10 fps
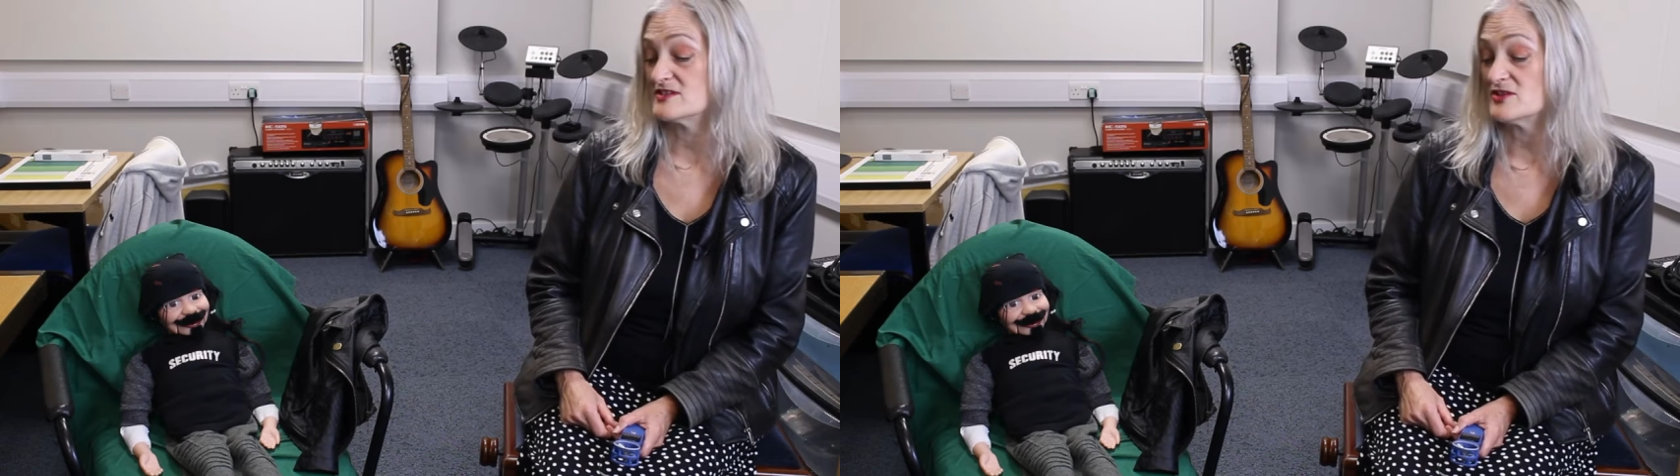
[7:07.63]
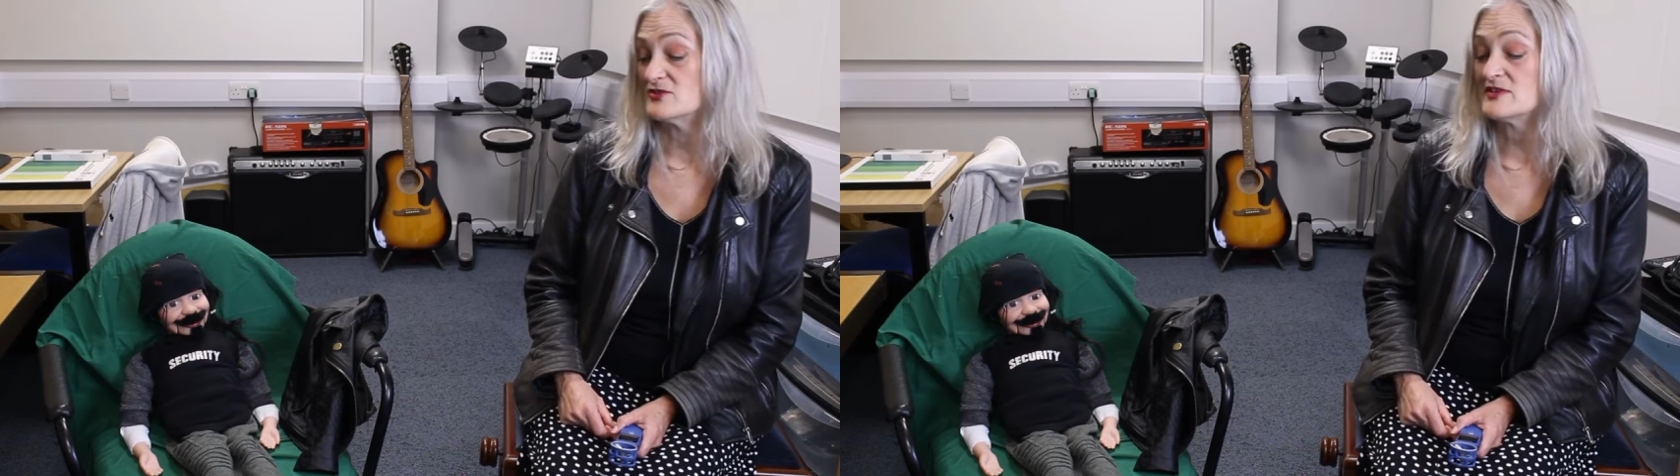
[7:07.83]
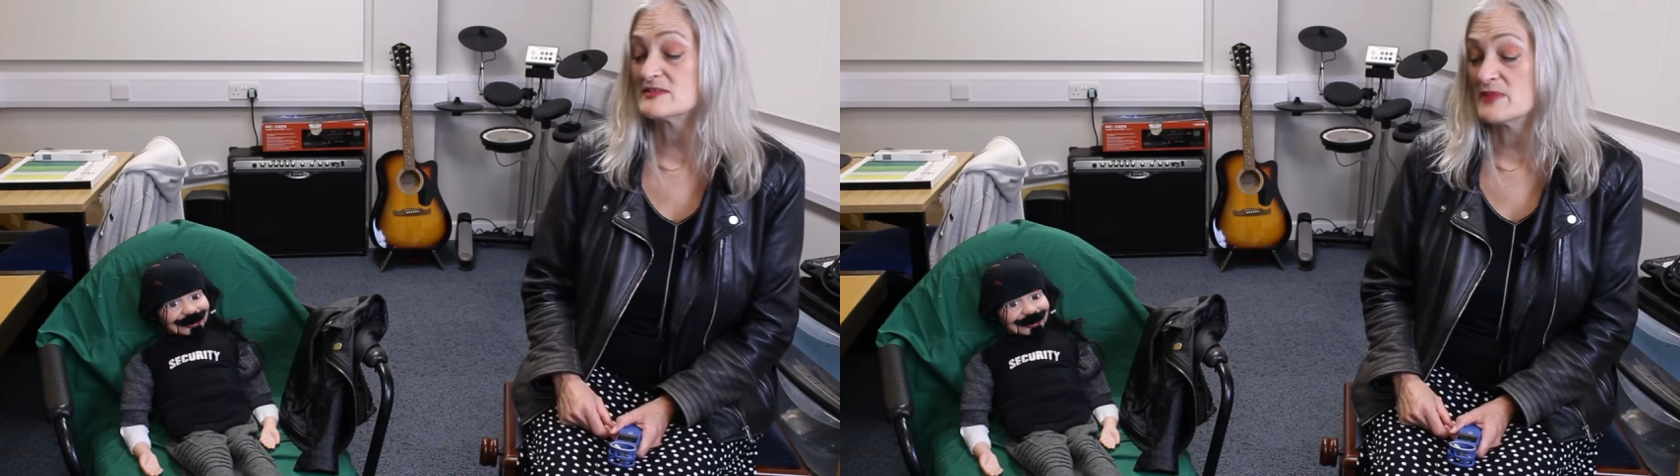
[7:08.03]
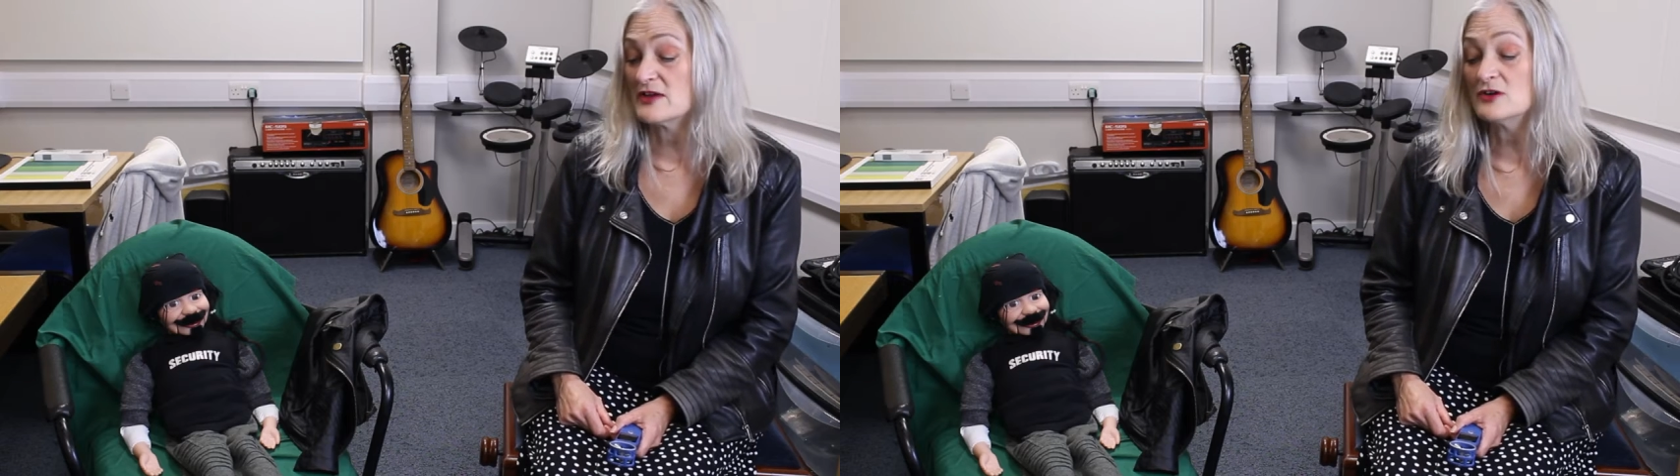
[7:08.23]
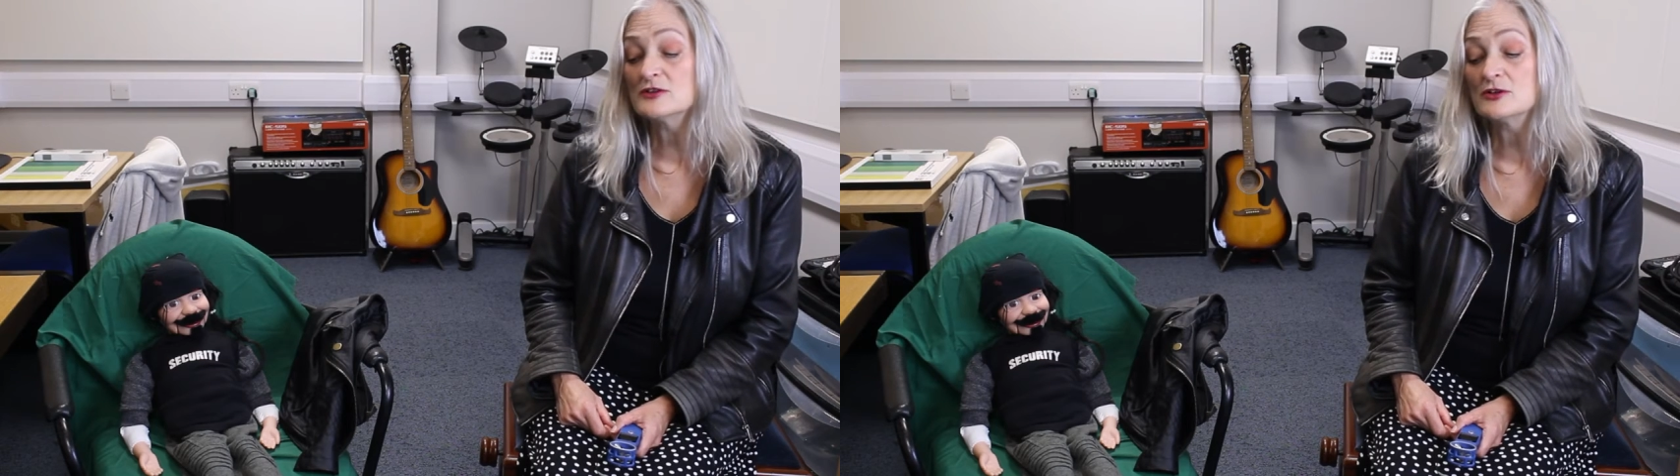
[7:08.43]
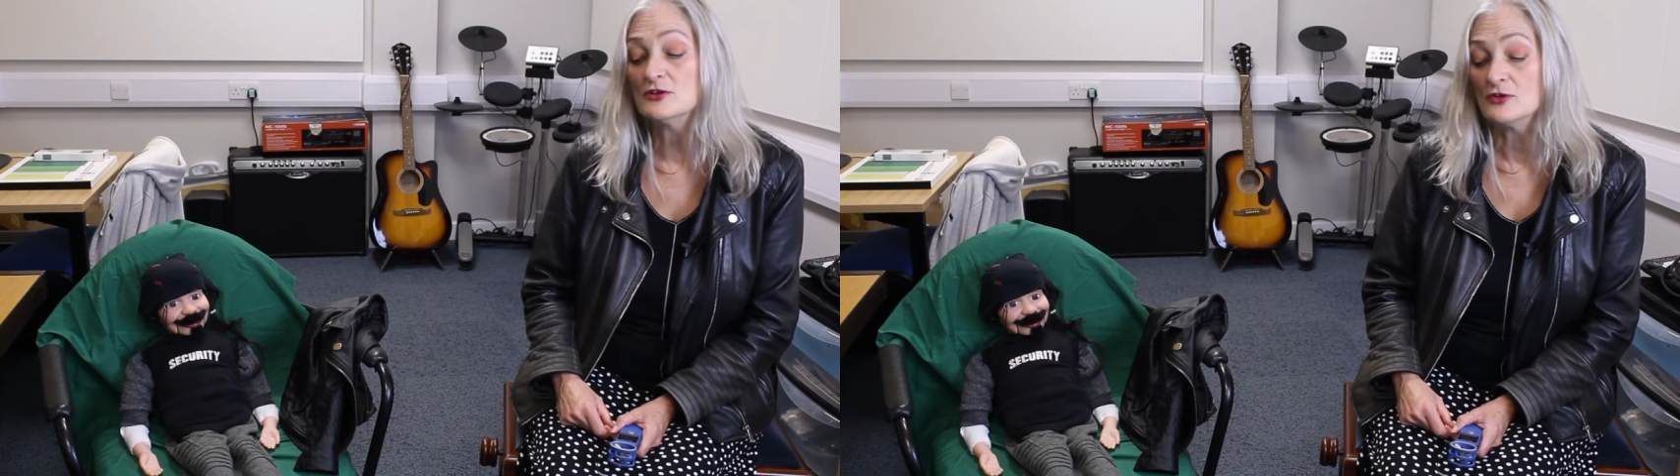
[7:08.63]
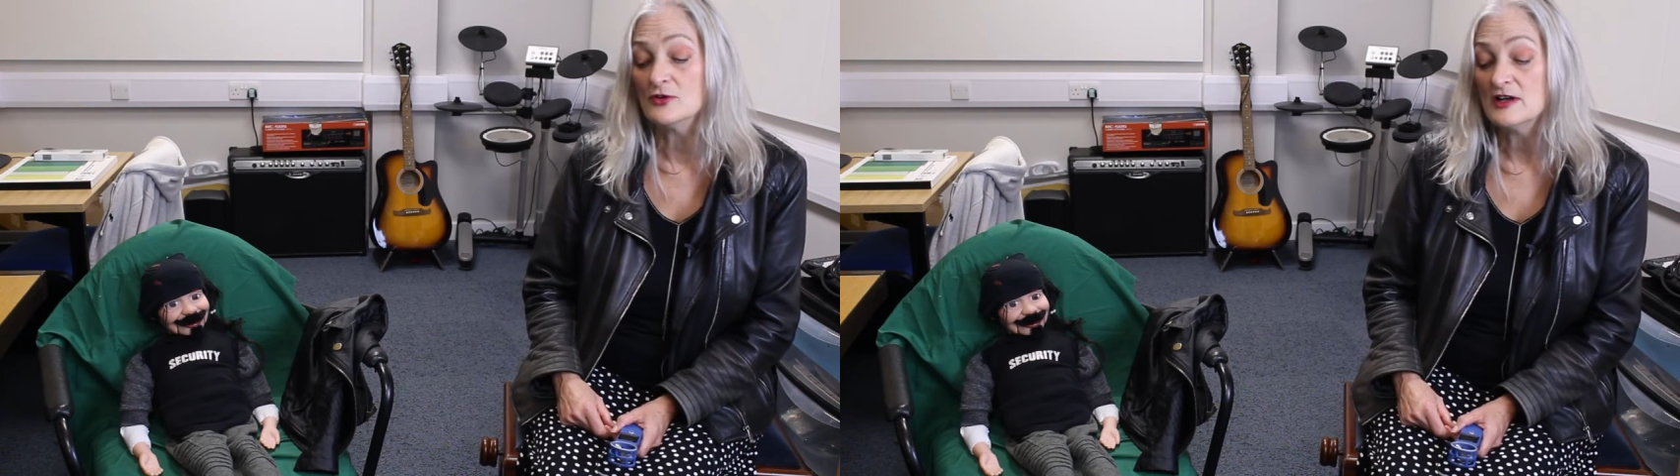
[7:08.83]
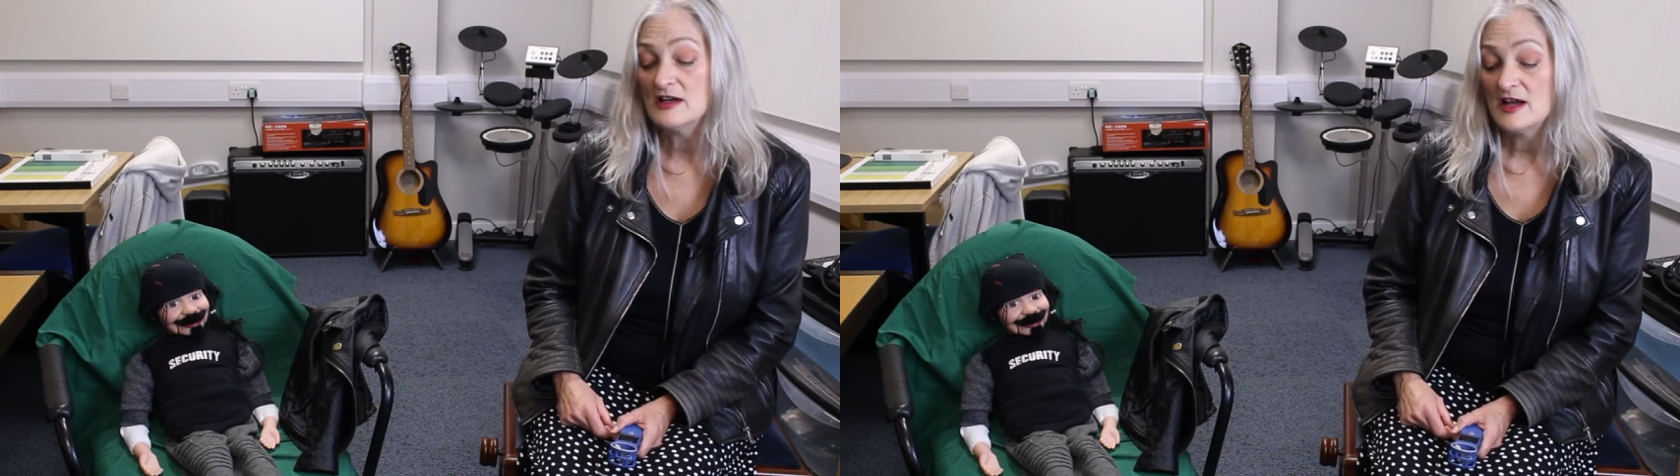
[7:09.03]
do is be on call